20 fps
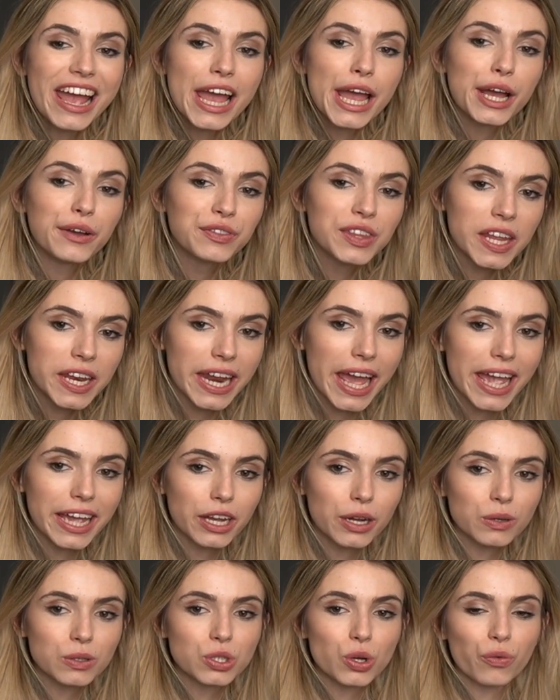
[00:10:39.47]
If the knight
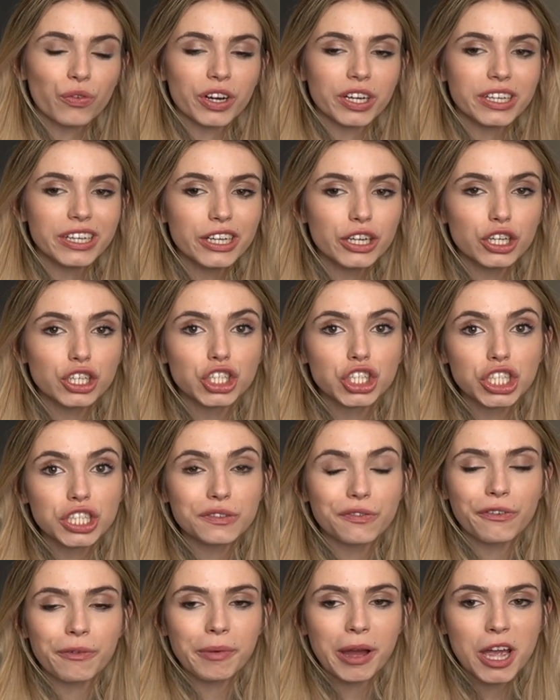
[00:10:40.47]
goes over here
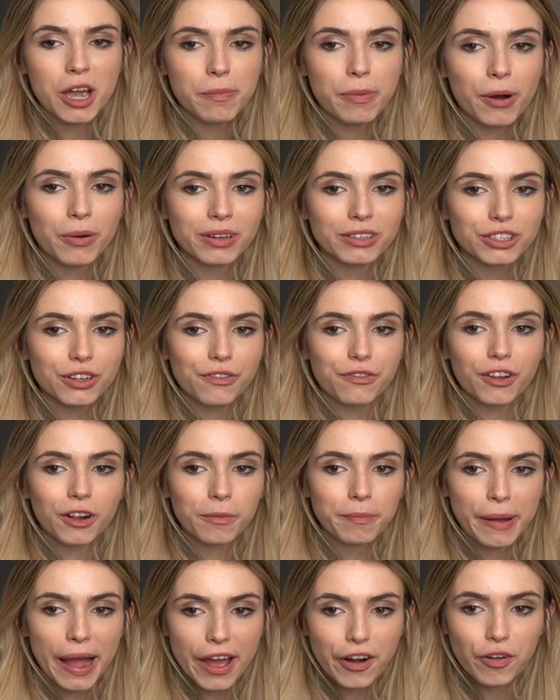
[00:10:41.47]
just for my opponent to feel
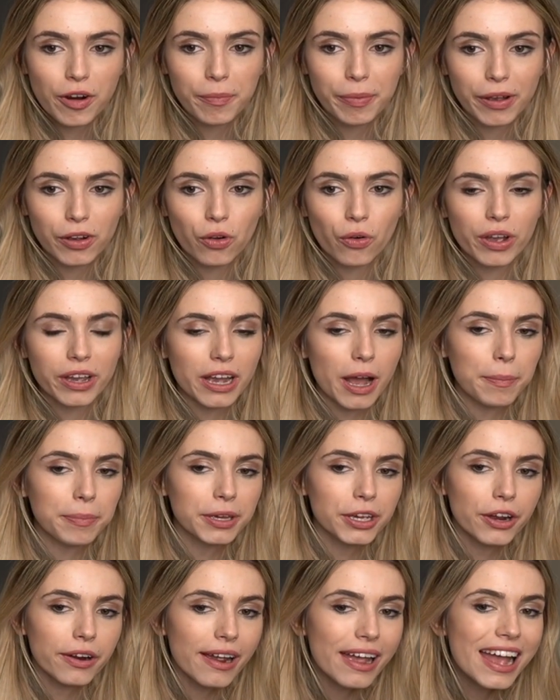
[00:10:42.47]
better about going up
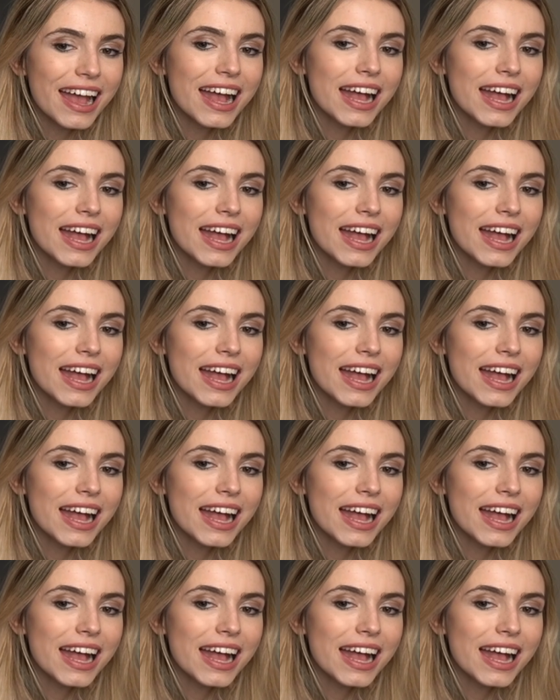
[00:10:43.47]
here,